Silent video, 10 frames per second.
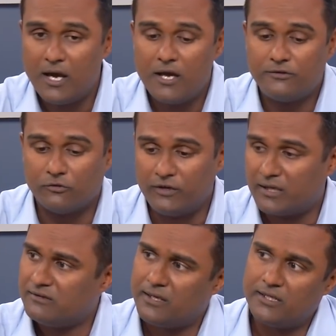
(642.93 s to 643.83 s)
Right. So we
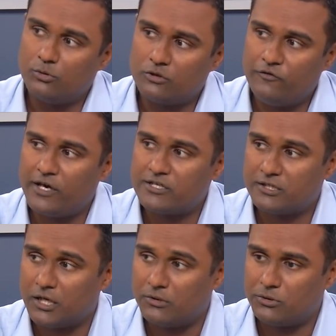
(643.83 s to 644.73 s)
can send a
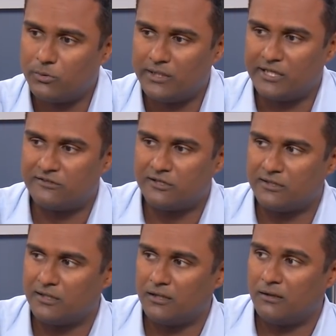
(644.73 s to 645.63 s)
notification out to an
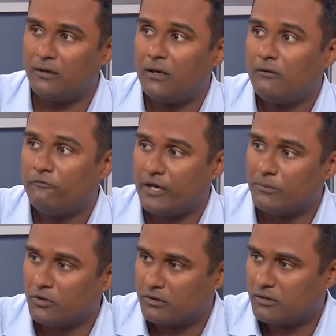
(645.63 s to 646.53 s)
external
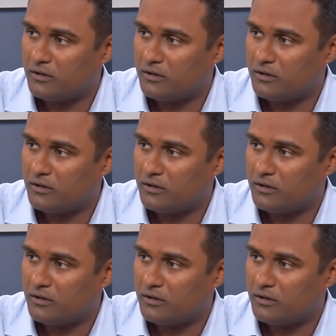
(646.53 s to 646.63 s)
webhook,